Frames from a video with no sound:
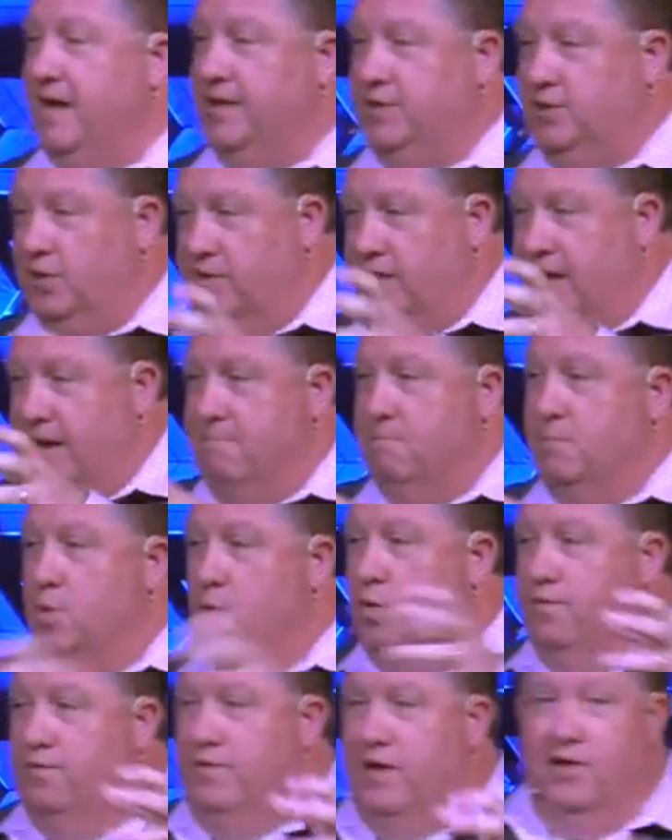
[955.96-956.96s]
And so they
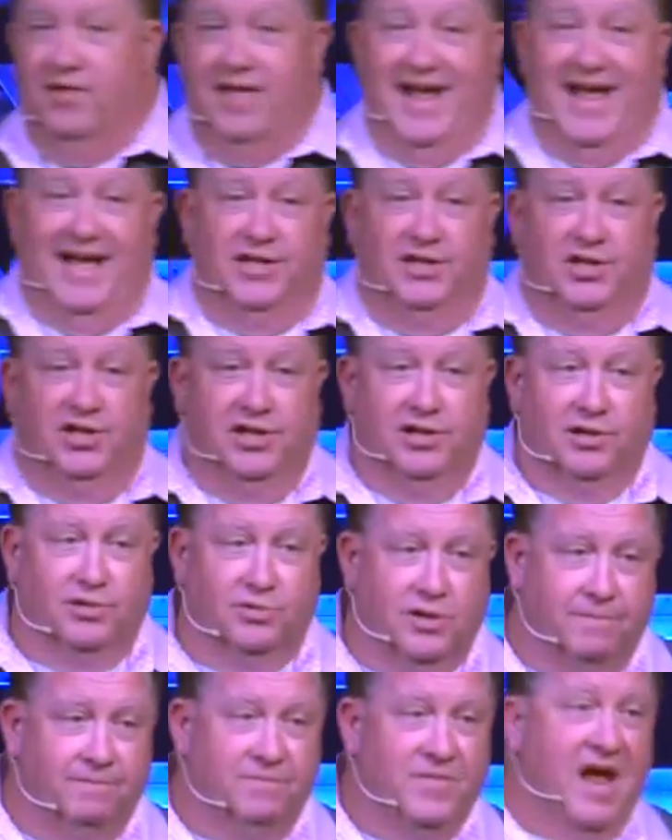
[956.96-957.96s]
moved there. They had
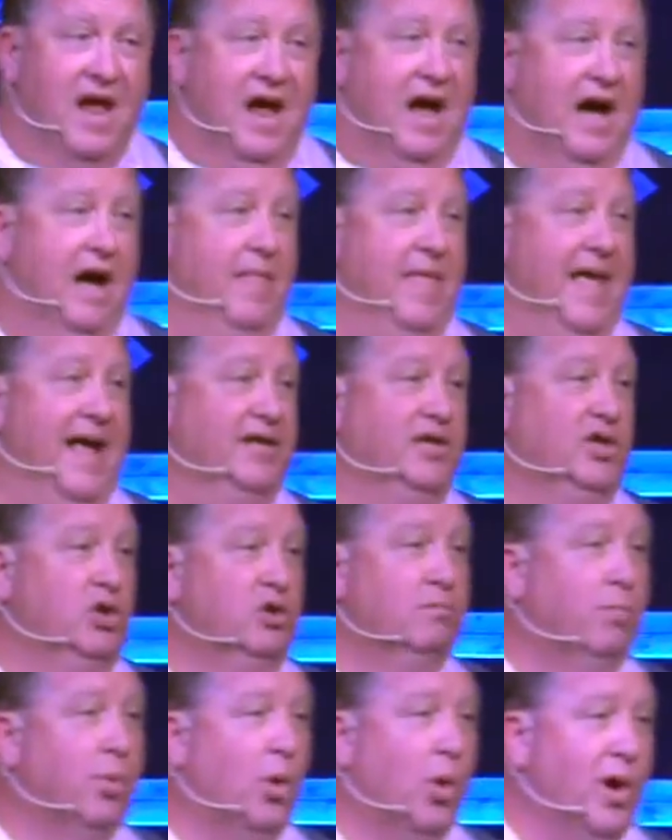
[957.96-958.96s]
children. They had
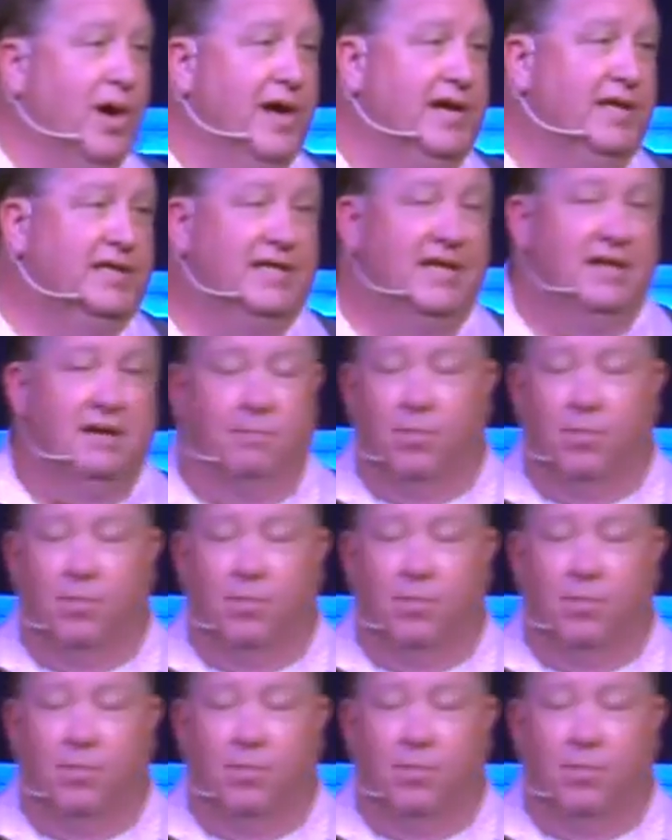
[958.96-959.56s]
2 boys, and the